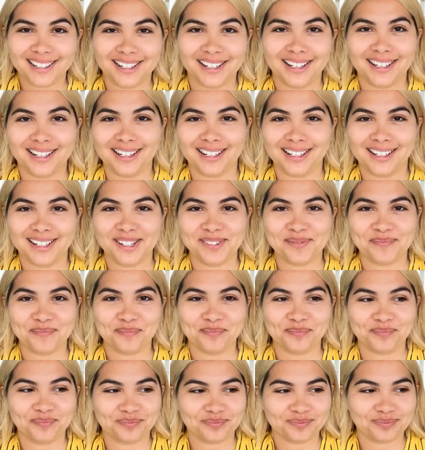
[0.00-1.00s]
uh,
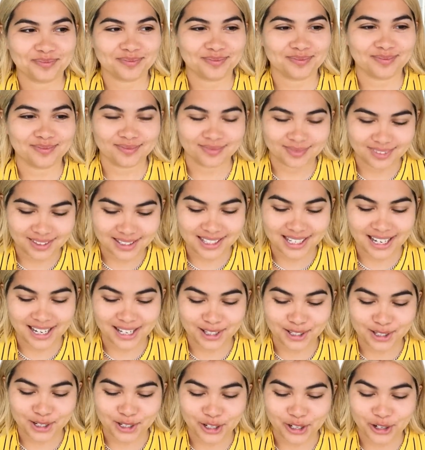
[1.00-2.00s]
it's
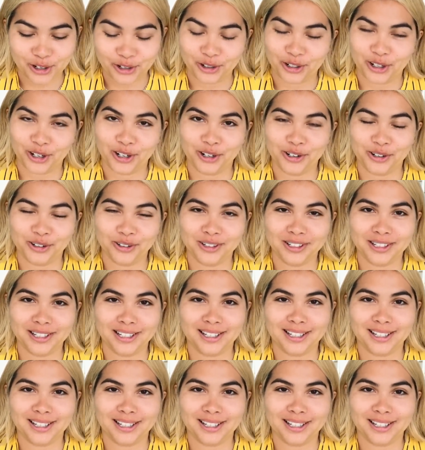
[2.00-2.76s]
Hayley Kiyoko.